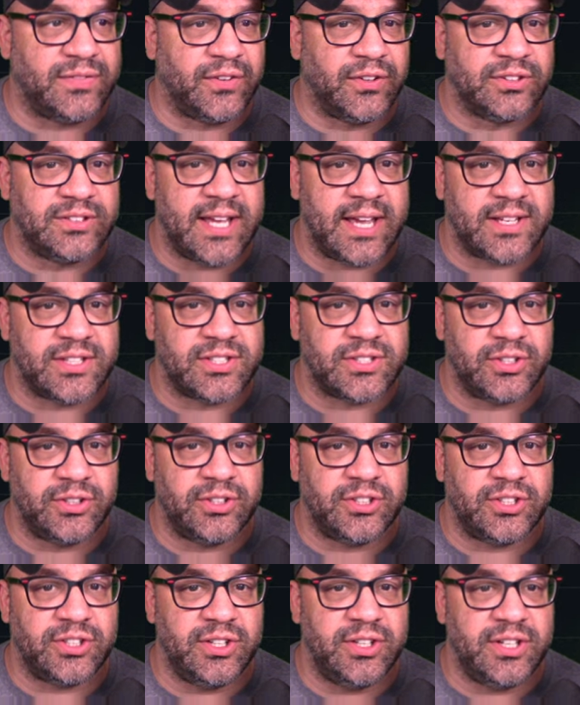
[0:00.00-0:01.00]
full text
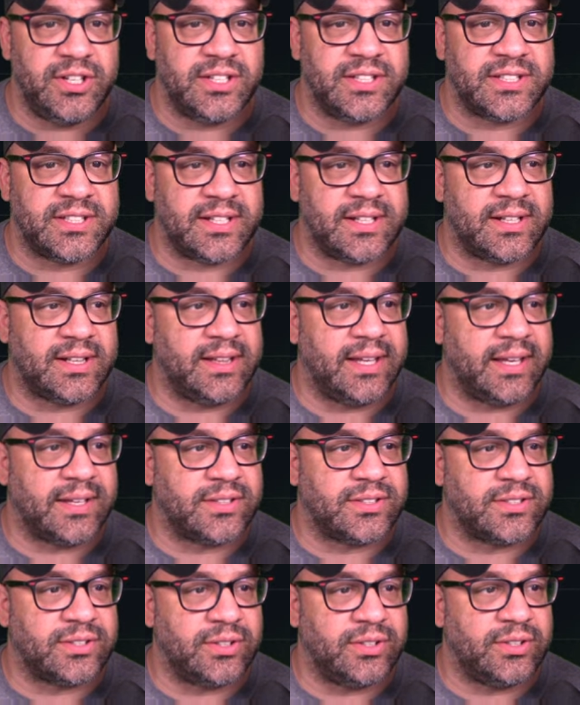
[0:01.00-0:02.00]
search, so you can just
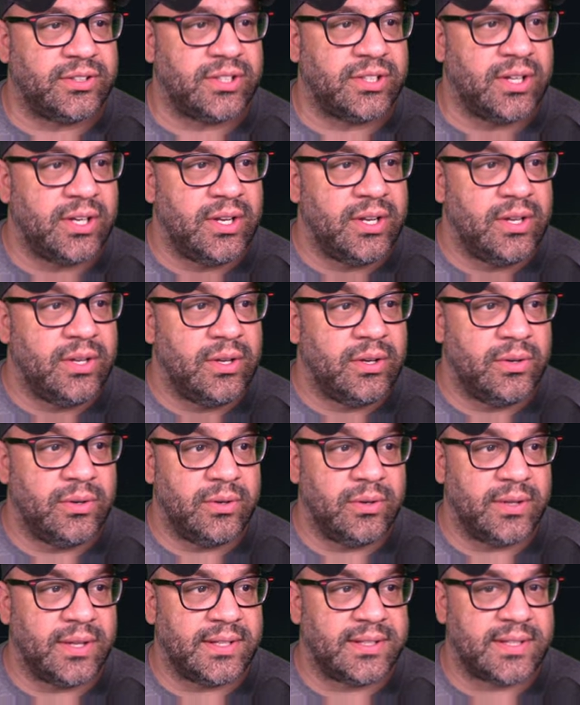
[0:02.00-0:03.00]
click search.
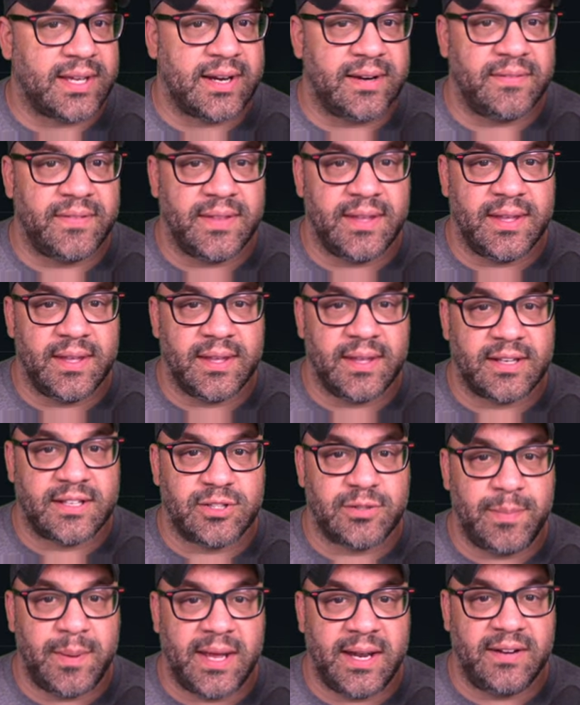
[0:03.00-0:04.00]
Oh, it's kind of an
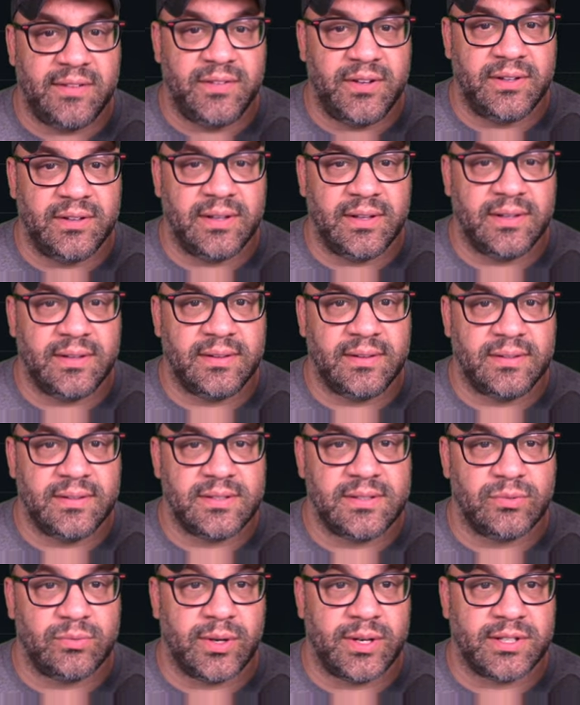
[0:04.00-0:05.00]
expanded view.
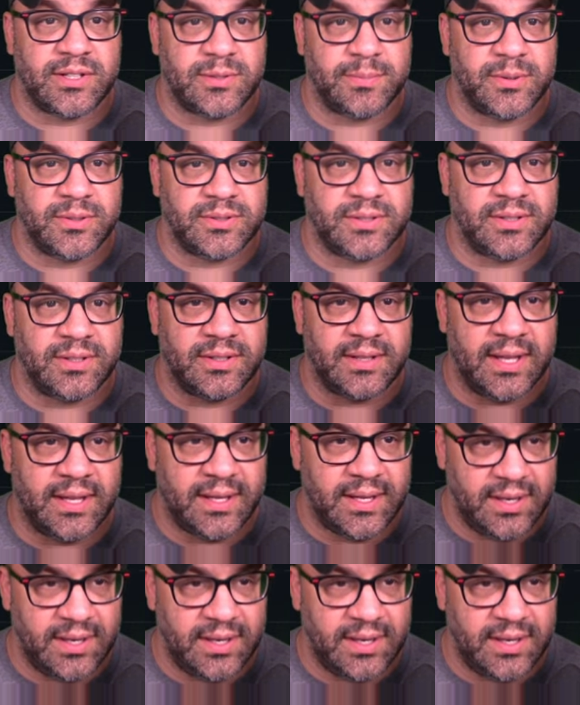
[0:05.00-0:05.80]
This is what it's supposed to look like